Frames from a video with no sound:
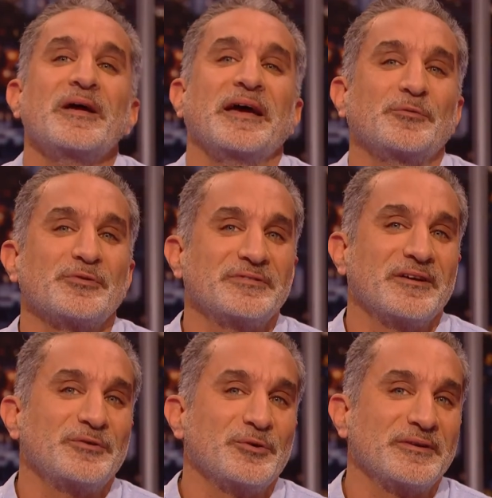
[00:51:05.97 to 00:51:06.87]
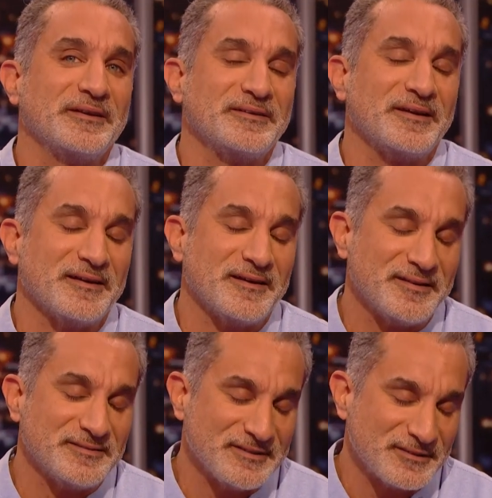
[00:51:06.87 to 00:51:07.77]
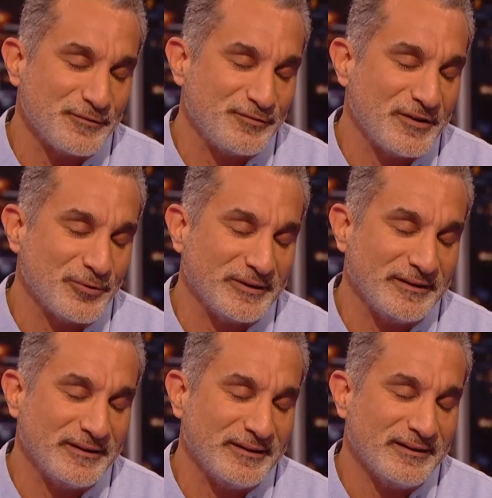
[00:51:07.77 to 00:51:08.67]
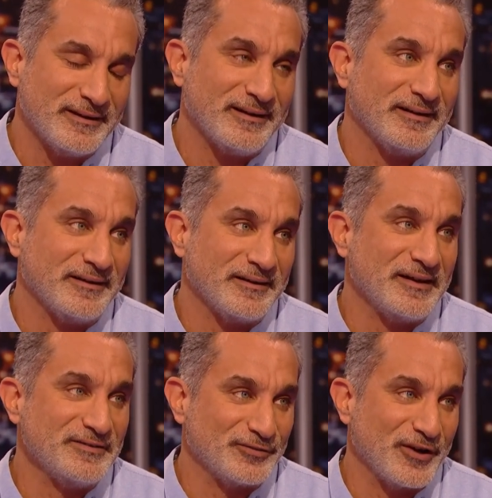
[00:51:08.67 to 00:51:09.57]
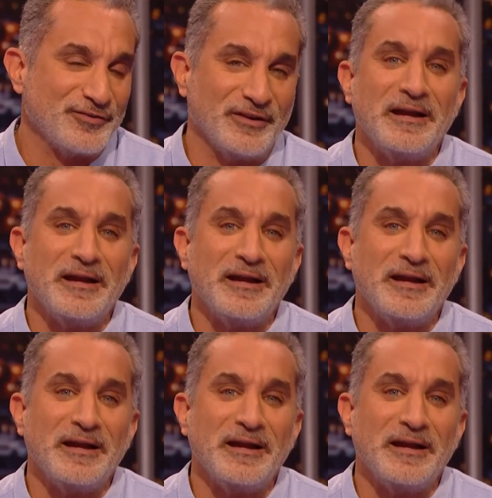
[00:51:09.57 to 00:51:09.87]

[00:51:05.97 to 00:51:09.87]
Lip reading: So it was during the 6th of January, insurrection,